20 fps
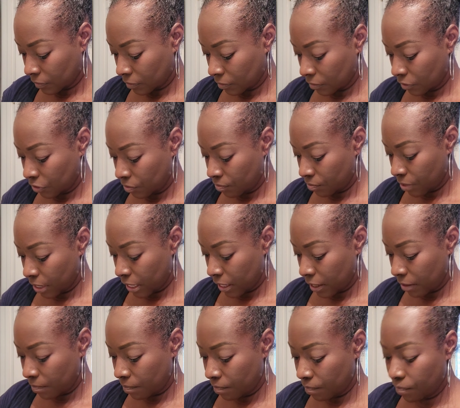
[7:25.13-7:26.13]
And you
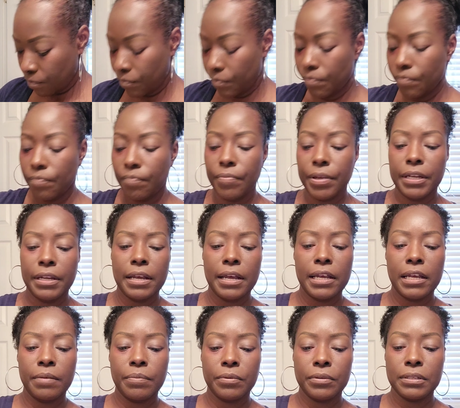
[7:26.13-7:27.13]
may be
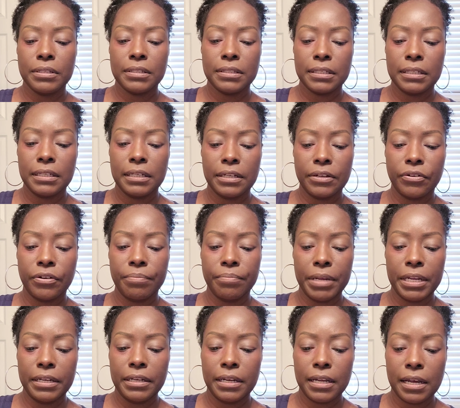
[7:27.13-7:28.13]
able to see it or
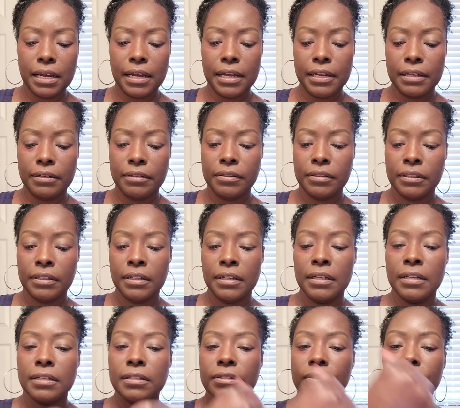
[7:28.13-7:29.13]
may not.
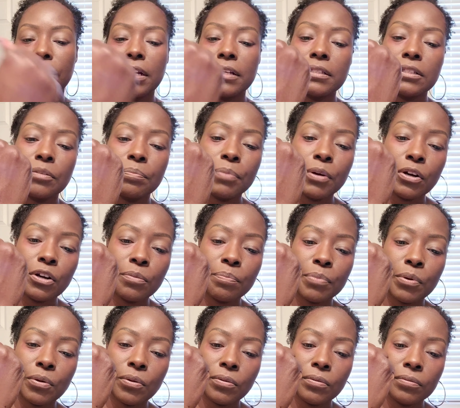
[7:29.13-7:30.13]
So that's the
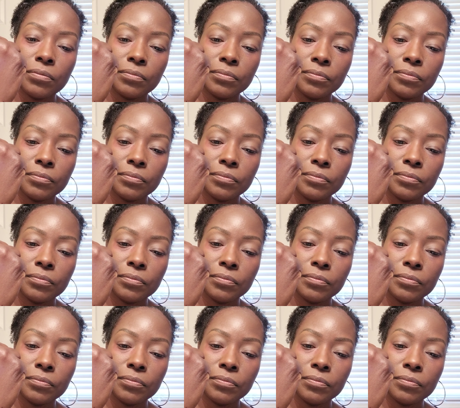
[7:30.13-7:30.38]
purple,